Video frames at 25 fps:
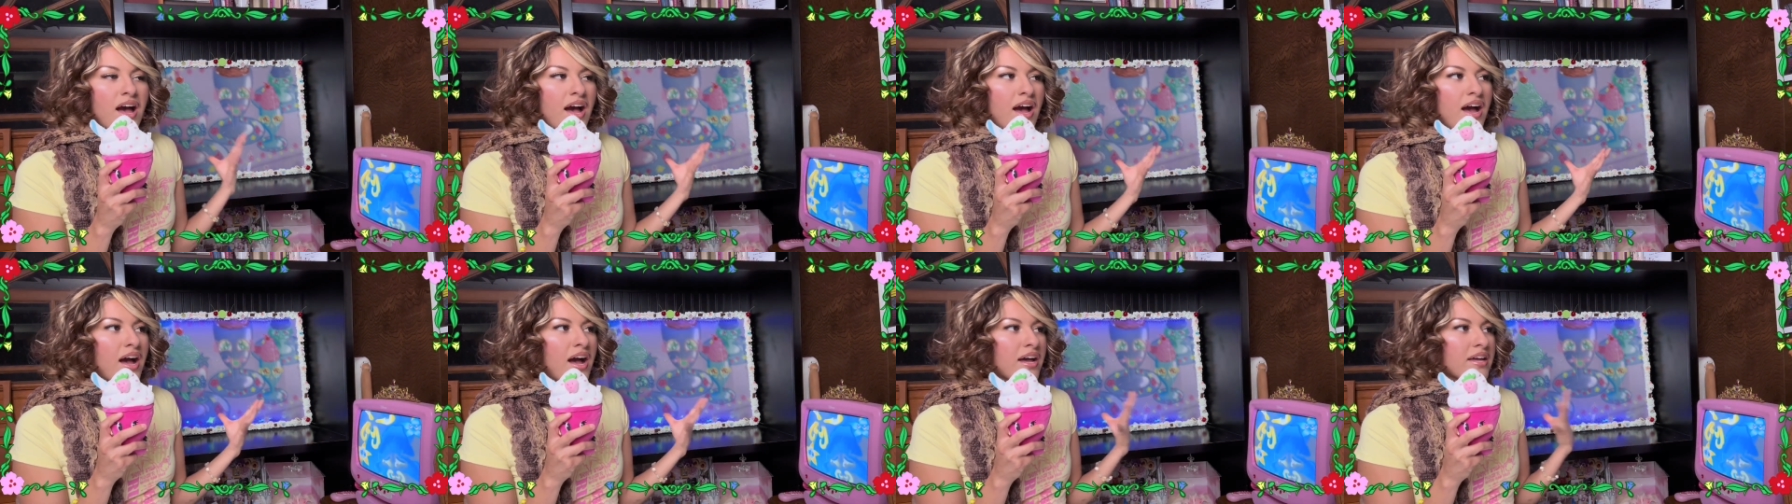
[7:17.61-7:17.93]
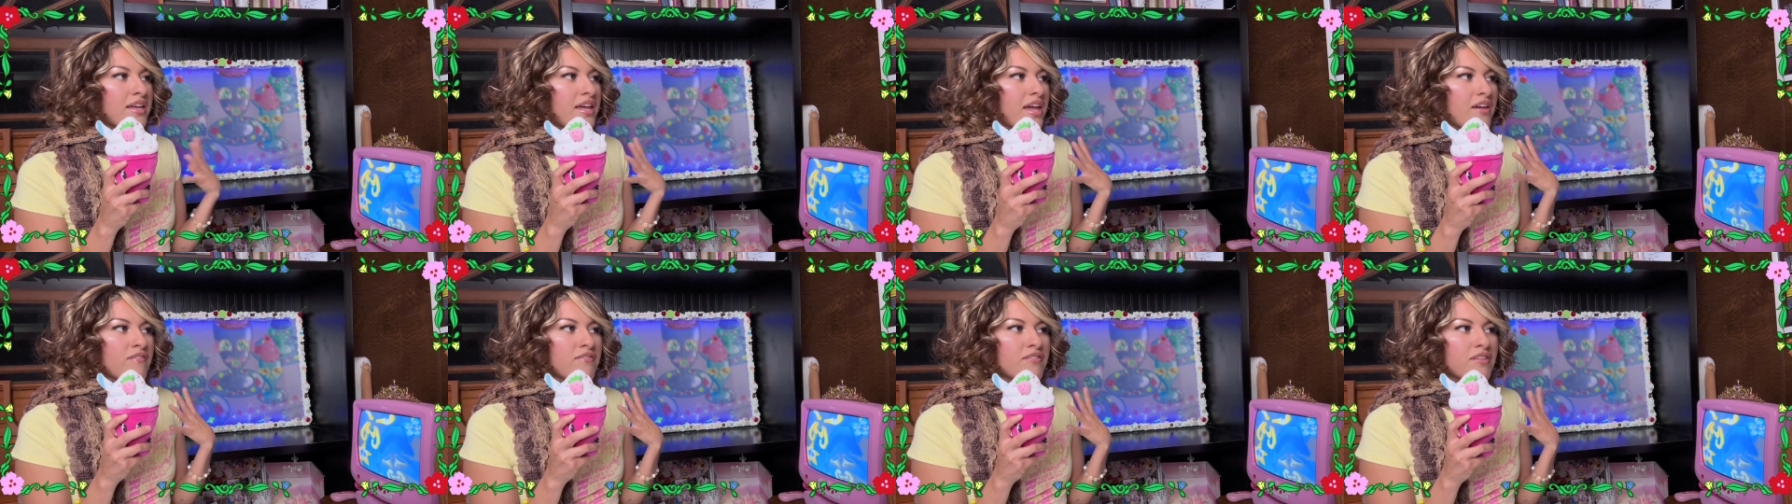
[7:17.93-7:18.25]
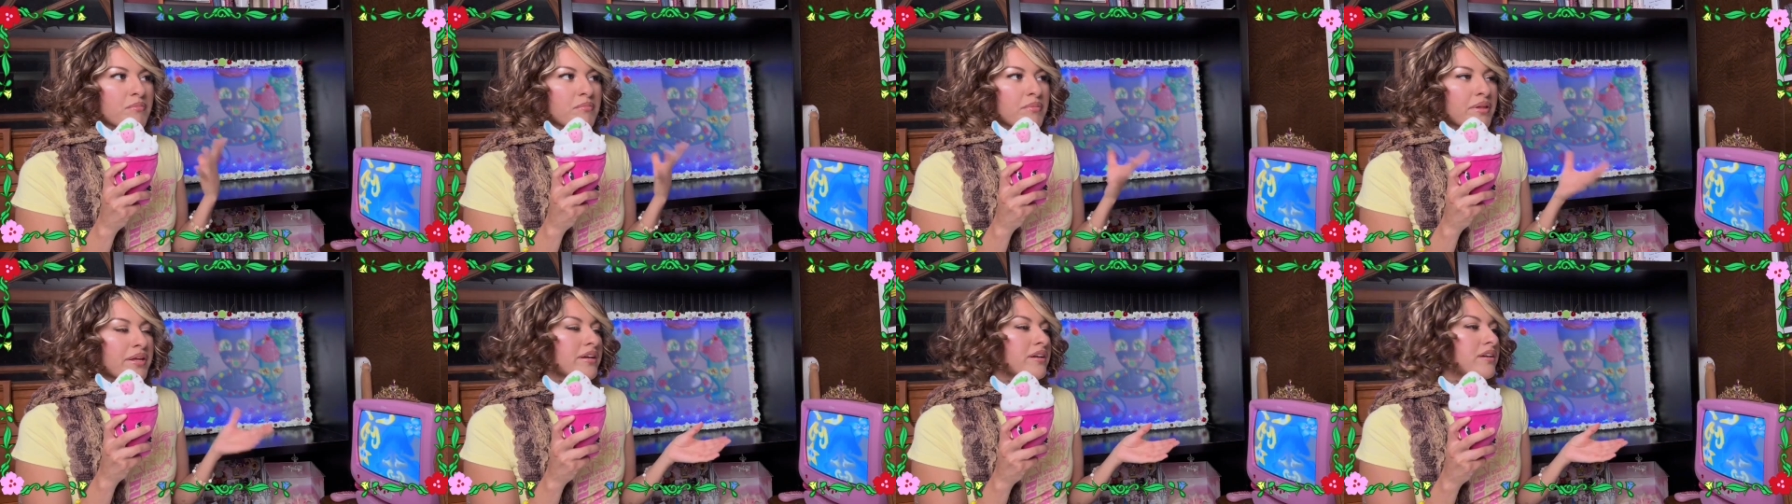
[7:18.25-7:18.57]
I gave them
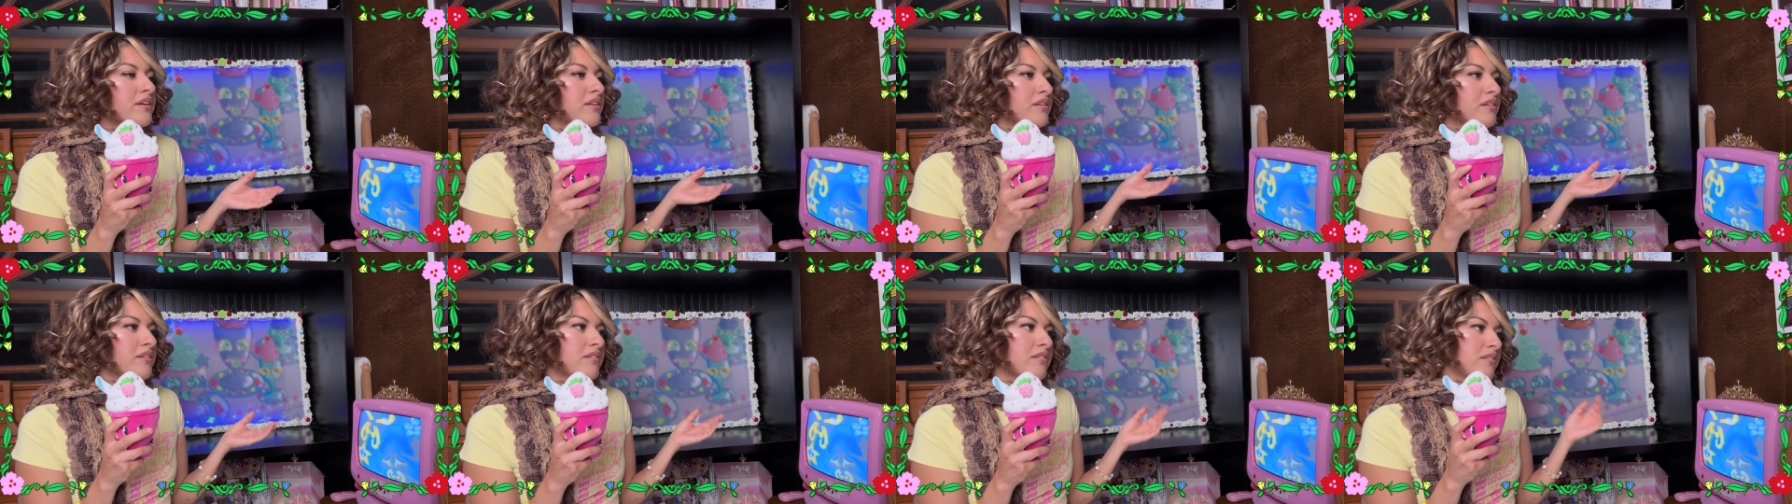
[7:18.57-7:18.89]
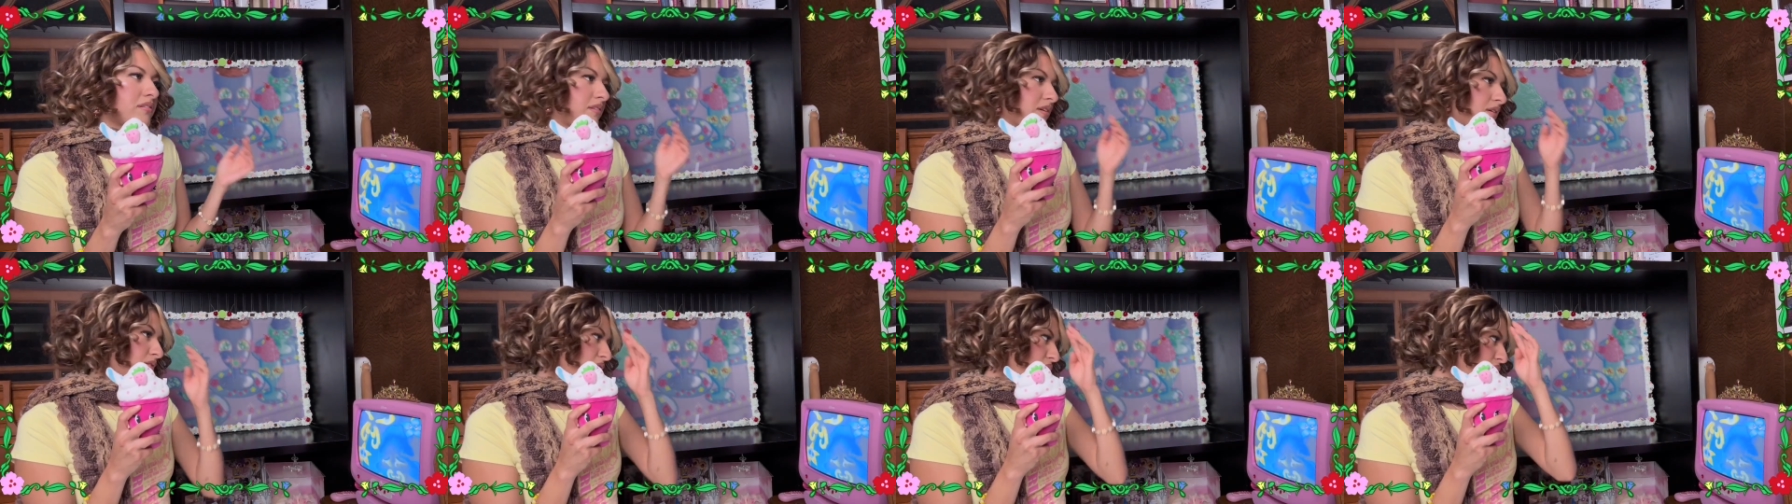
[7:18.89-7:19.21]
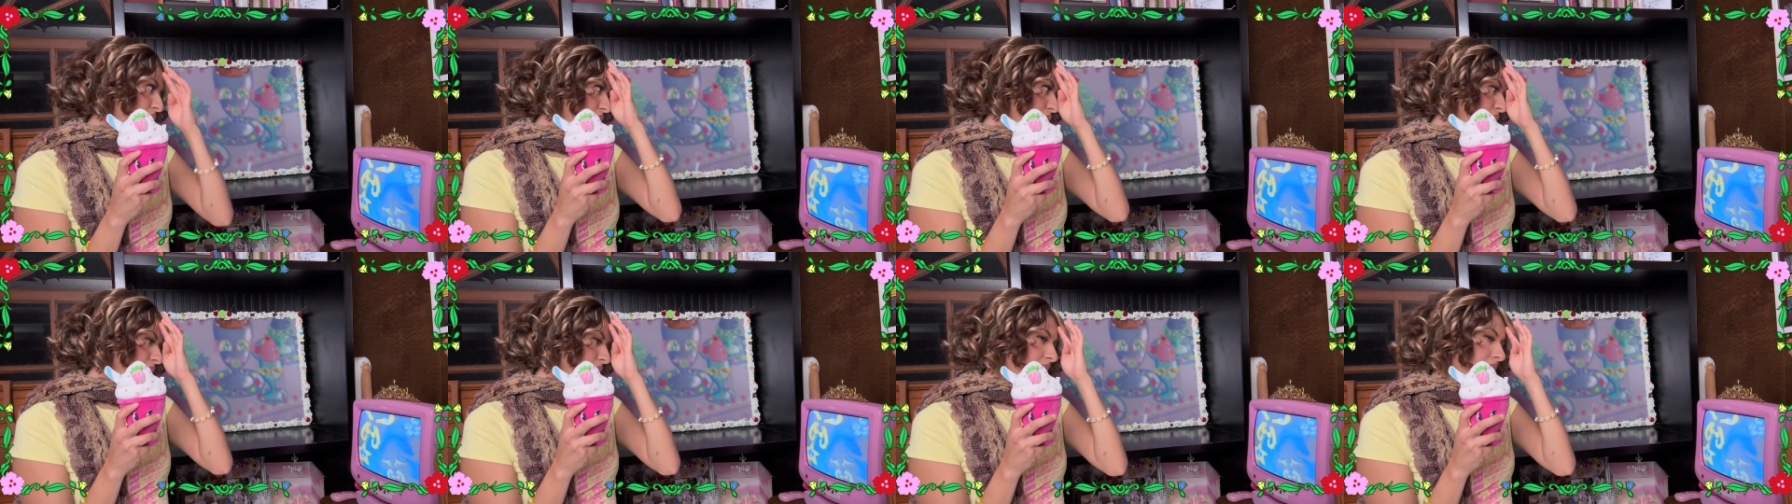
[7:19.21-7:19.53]
like their
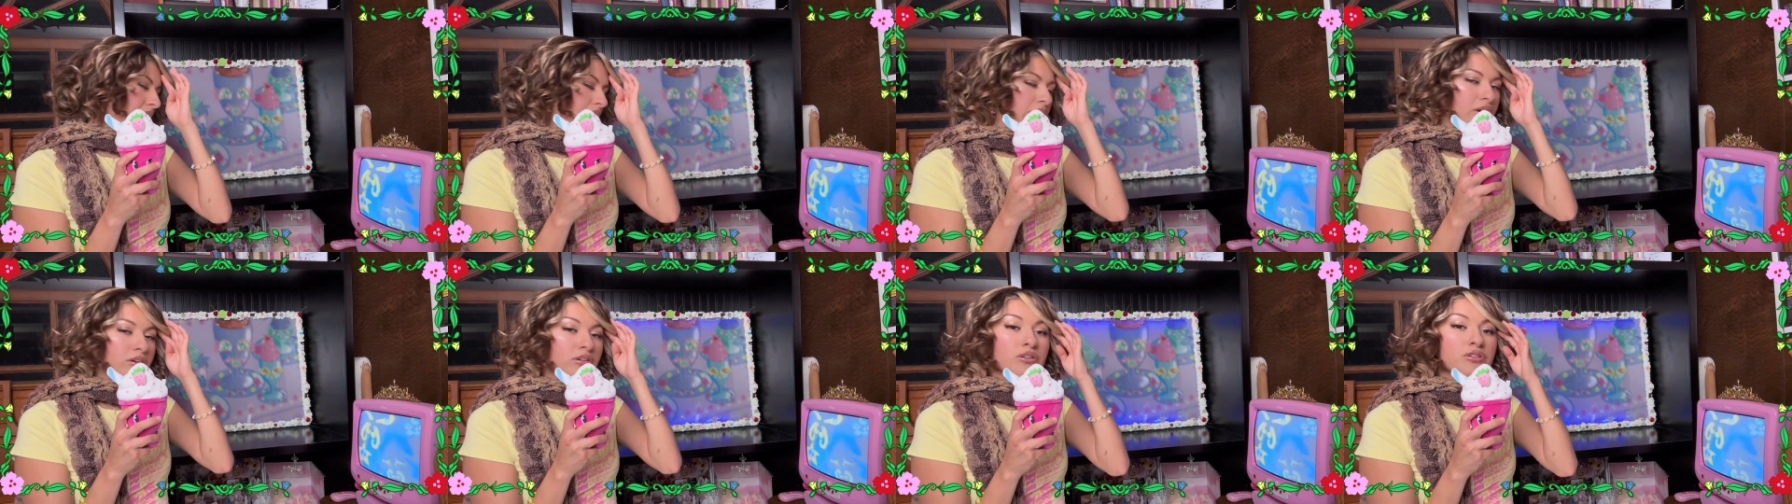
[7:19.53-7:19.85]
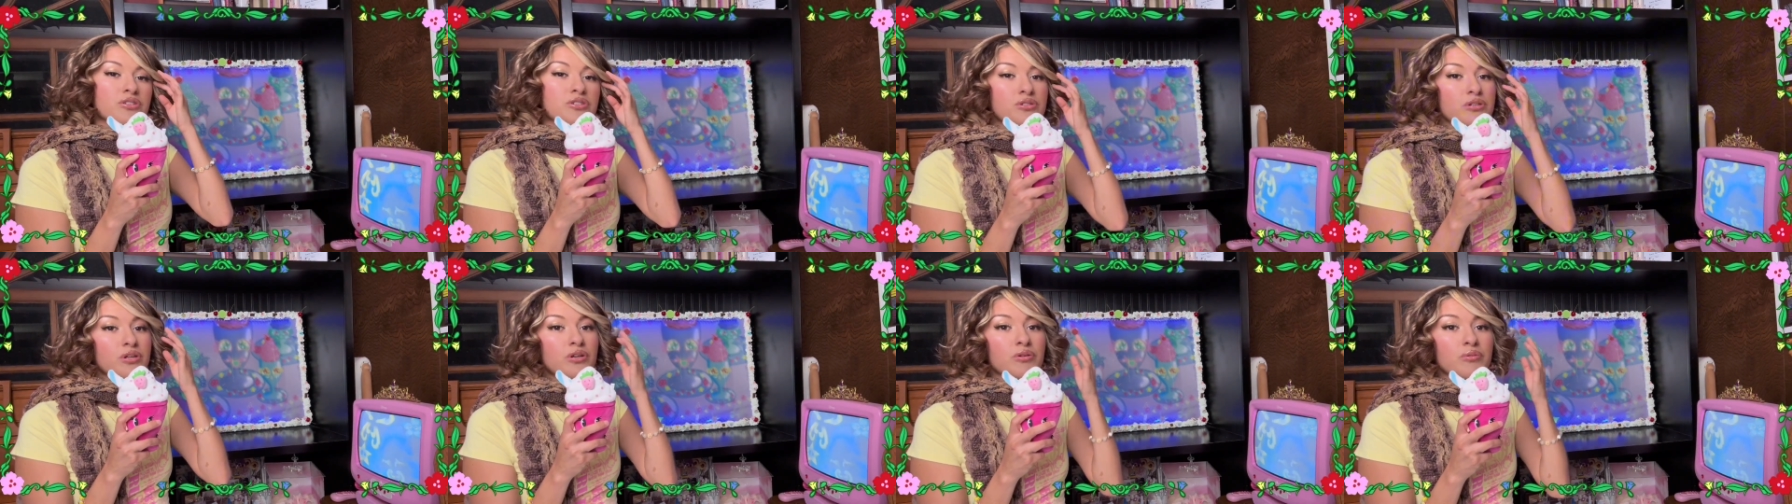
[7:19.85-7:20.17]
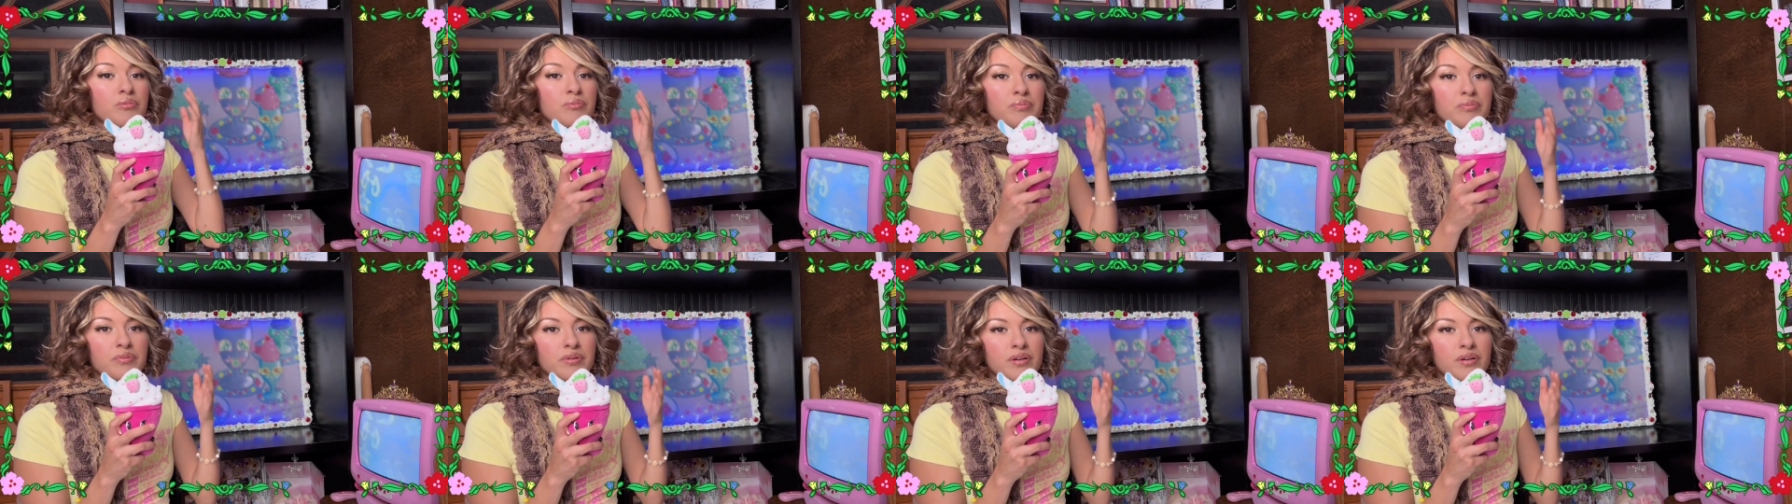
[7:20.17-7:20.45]
own character trope.